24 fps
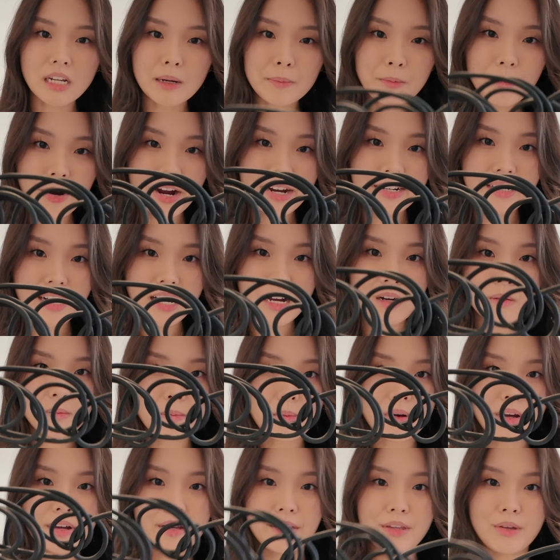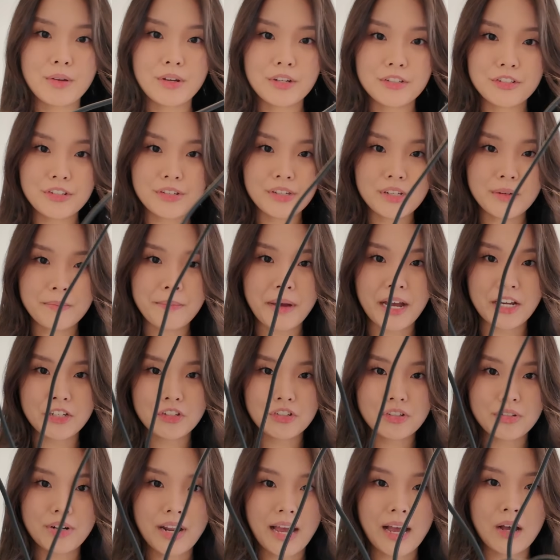up right now, but you could just
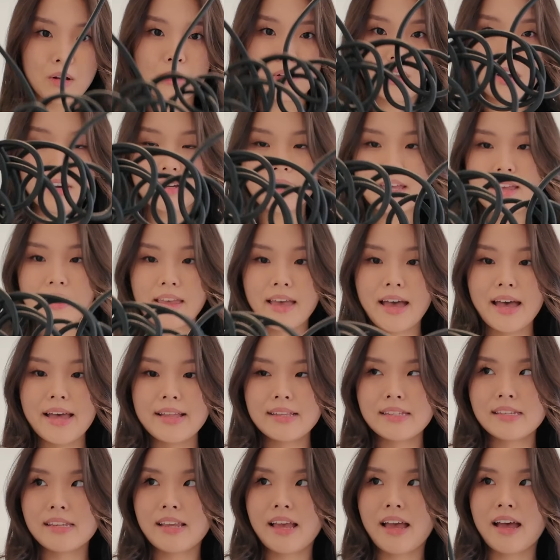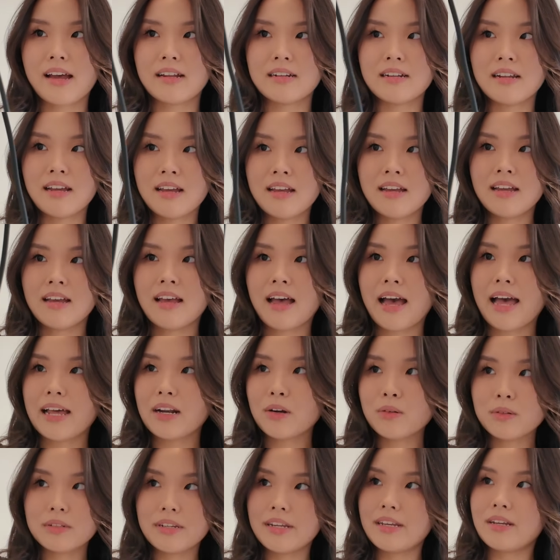imagine how long it gets, and I
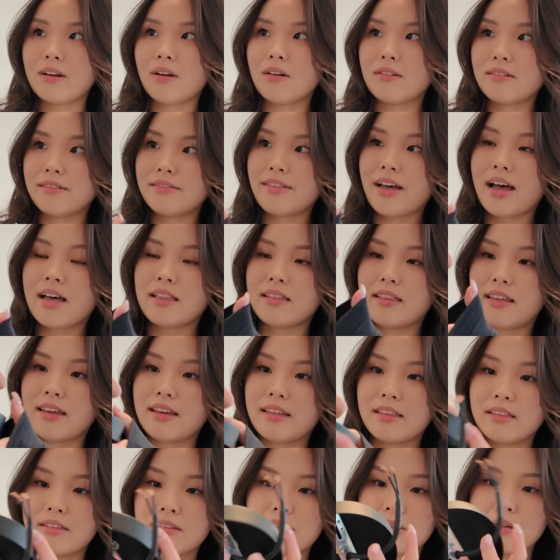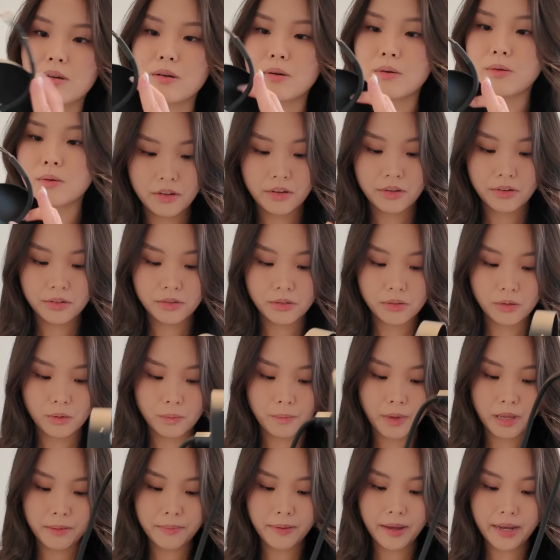don't need all of that length, so
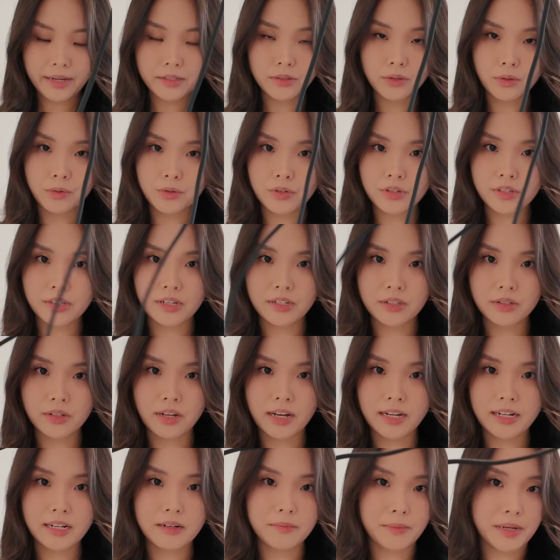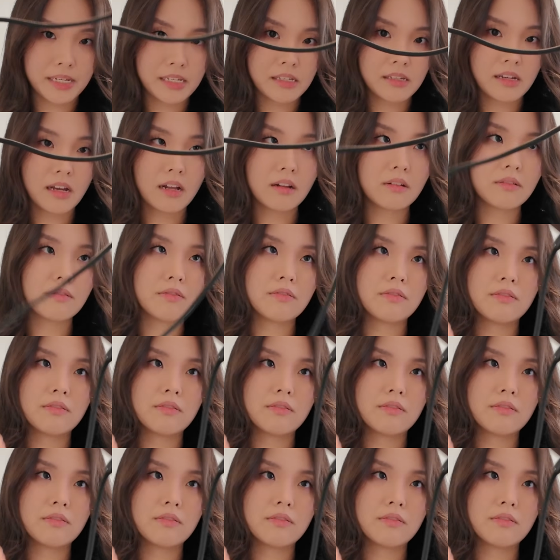maybe I do just need to cut it myself.